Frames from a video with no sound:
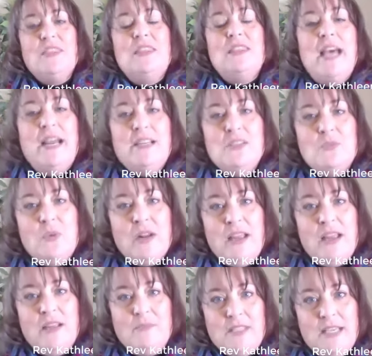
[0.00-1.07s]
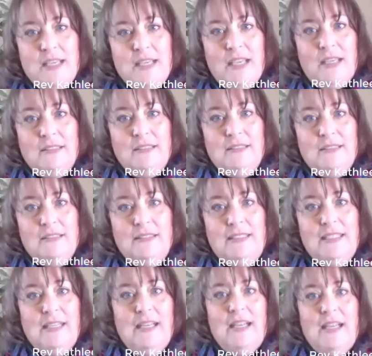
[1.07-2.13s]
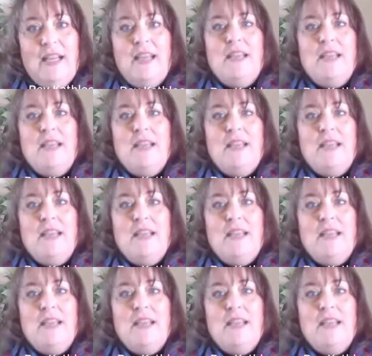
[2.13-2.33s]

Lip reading: That is what I am seeing. I